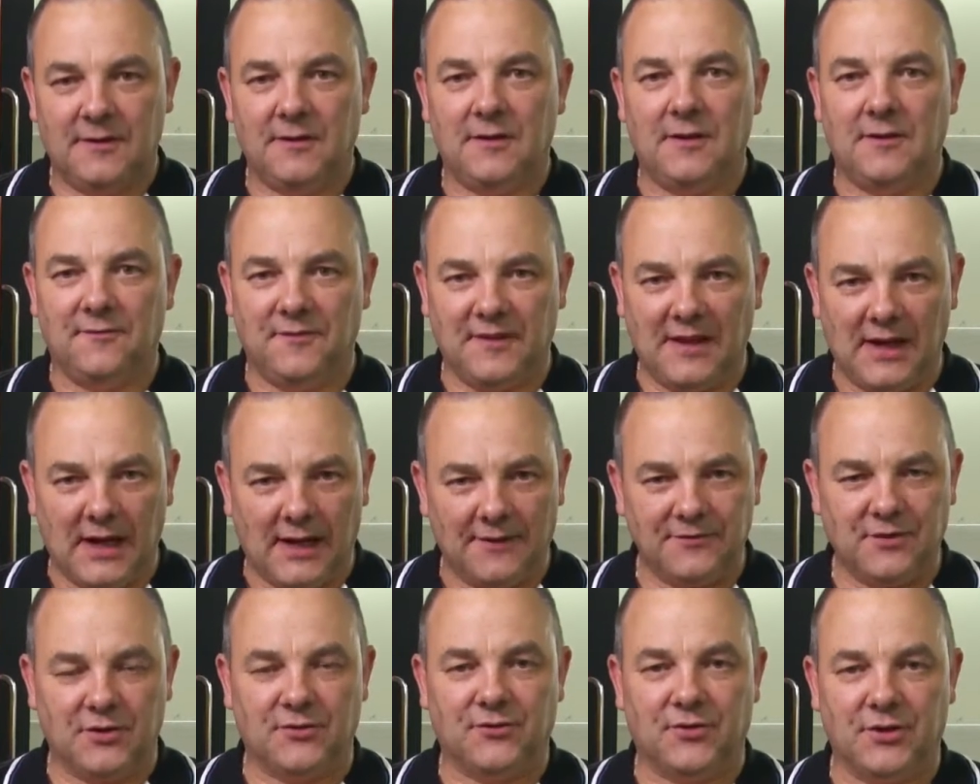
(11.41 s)
of the
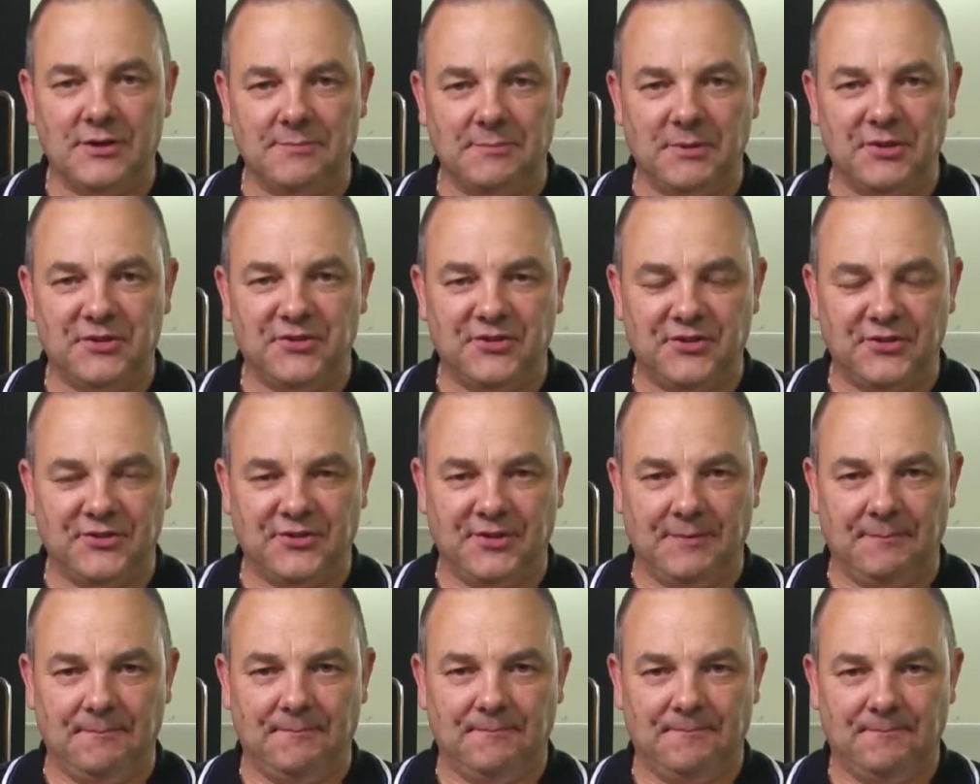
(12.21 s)
after-treatment
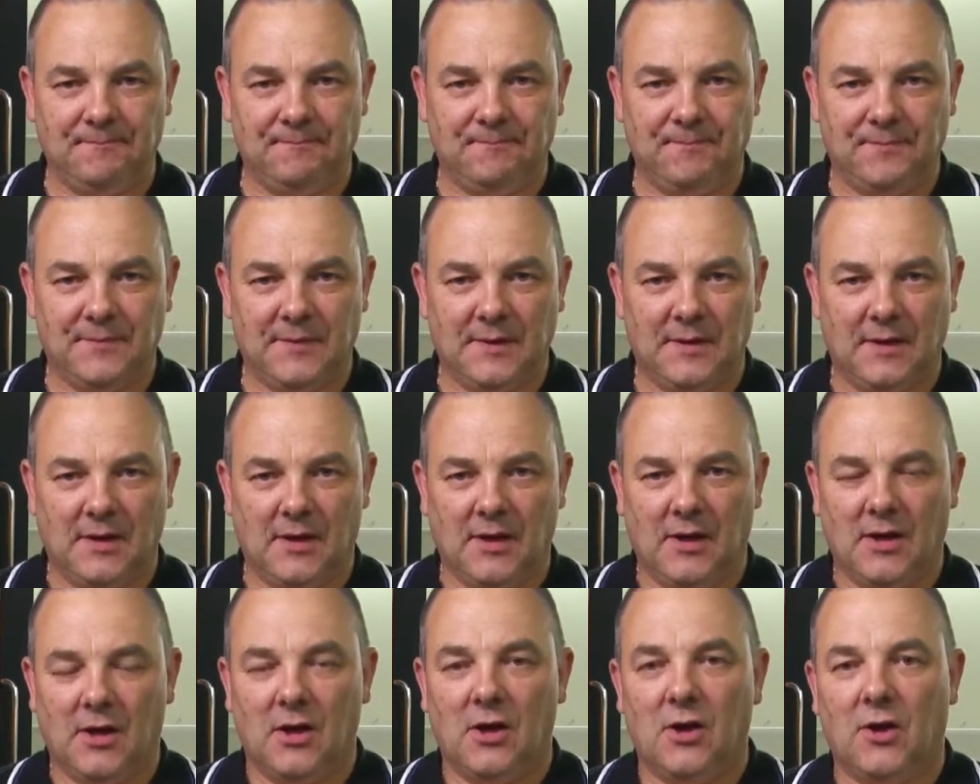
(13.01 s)
system.
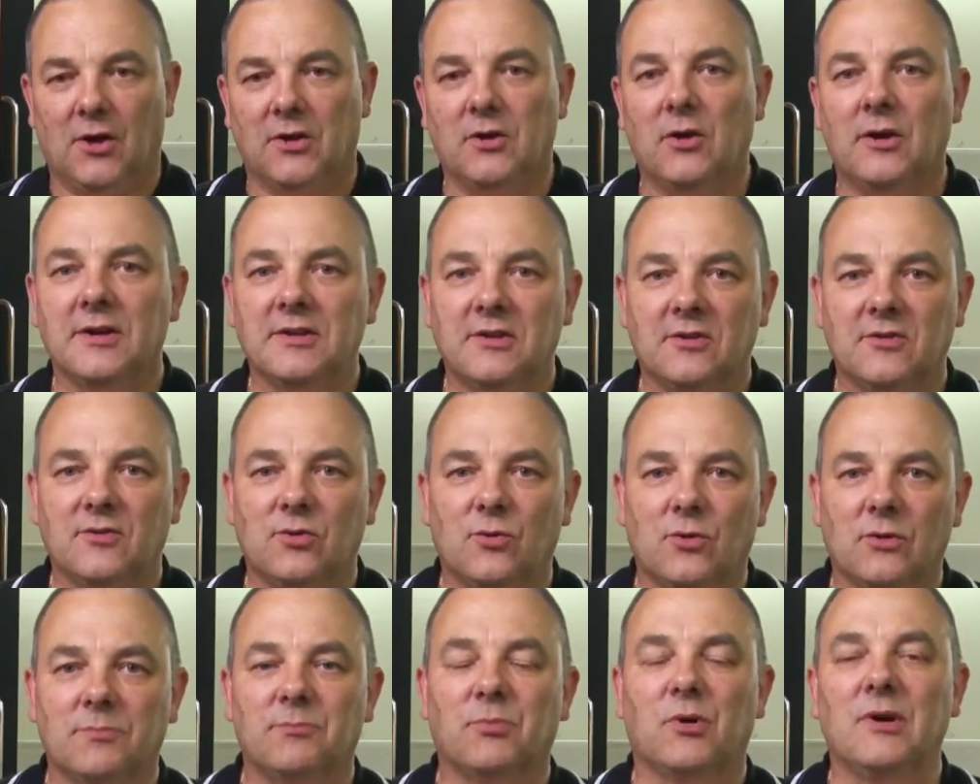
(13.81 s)
I'd like to
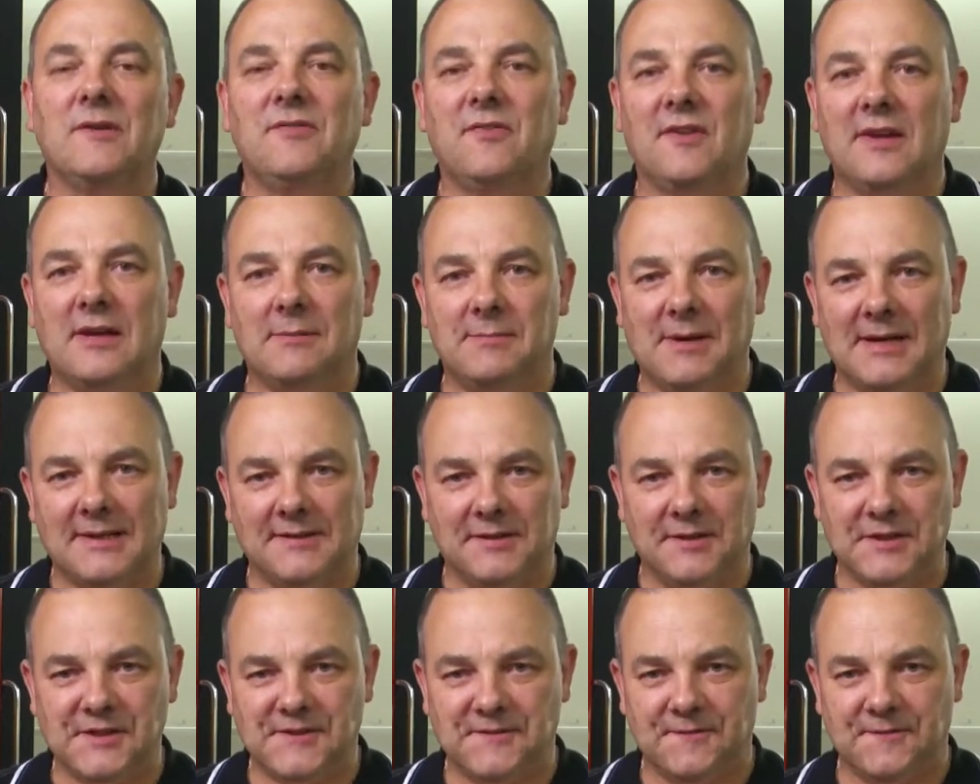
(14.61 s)
talk briefly about these